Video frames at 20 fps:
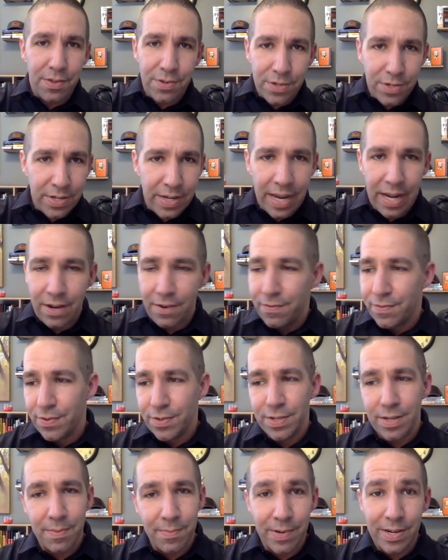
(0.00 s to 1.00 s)
state or for
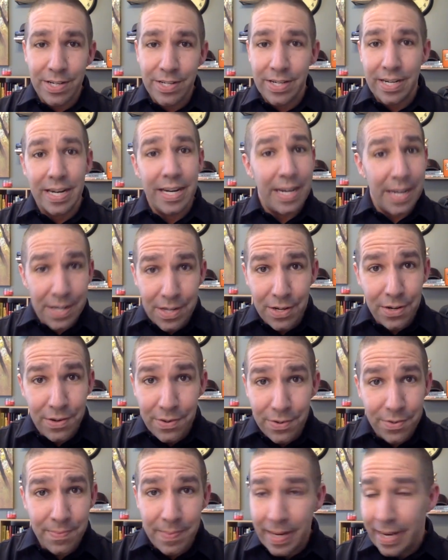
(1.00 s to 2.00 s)
some reason you didn't
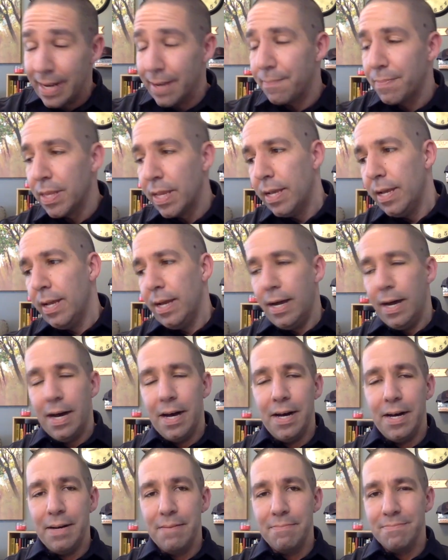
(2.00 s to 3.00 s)
use me.
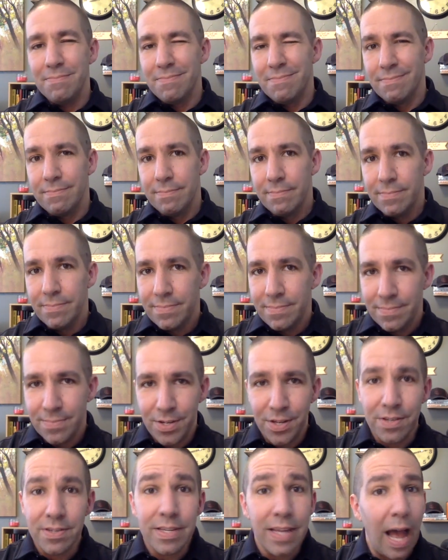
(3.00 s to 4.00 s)
I'm
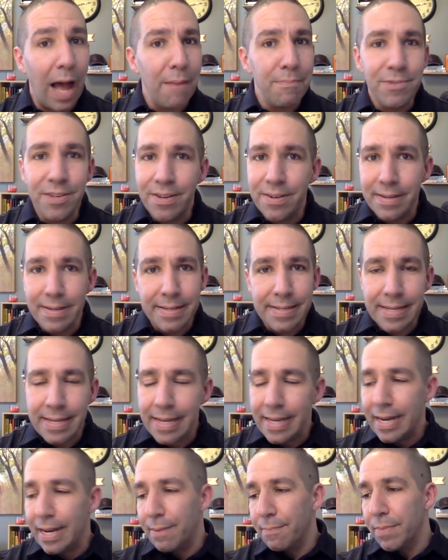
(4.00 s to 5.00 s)
just
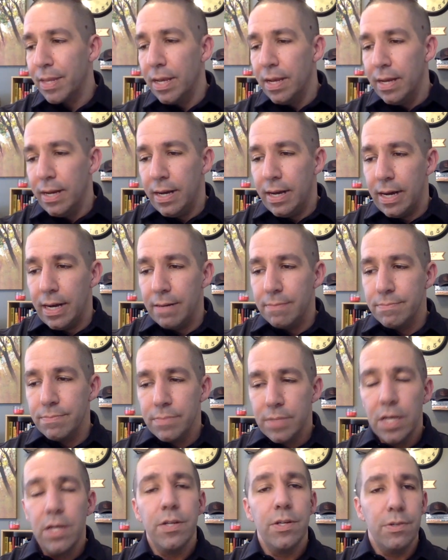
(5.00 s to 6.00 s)
kidding.
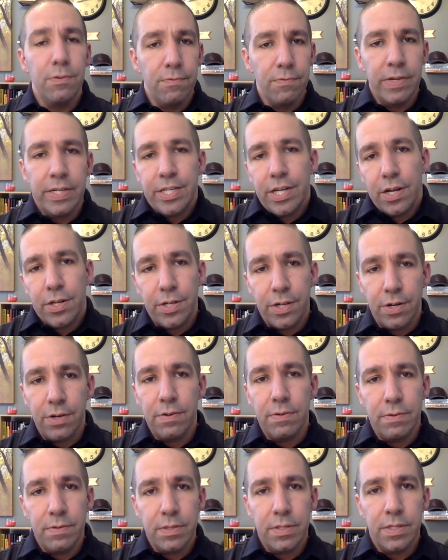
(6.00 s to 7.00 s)
Reach out
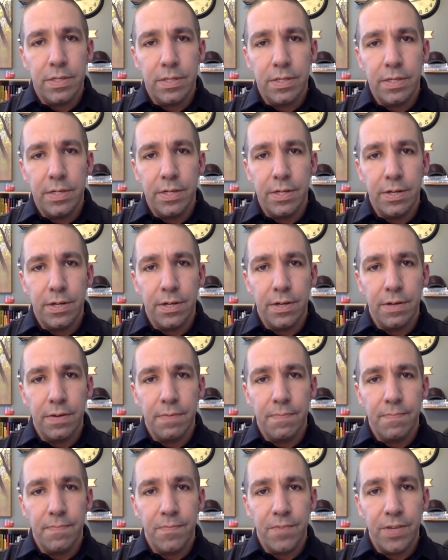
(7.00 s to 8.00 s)
to your
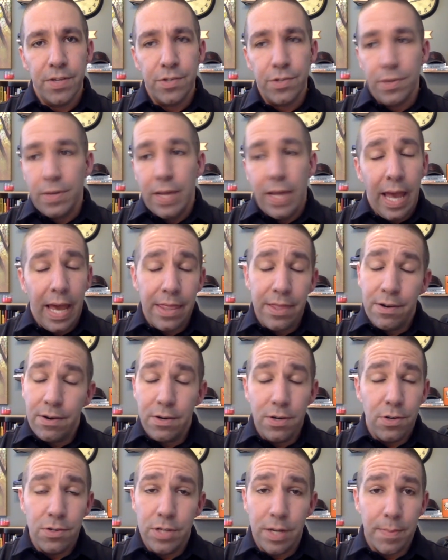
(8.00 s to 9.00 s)
realtor. And there are
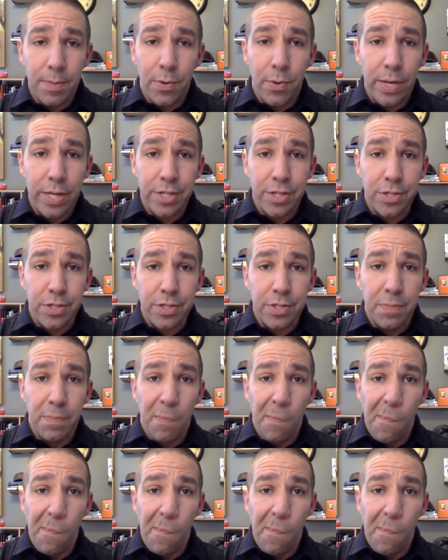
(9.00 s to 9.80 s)
no dumb questions.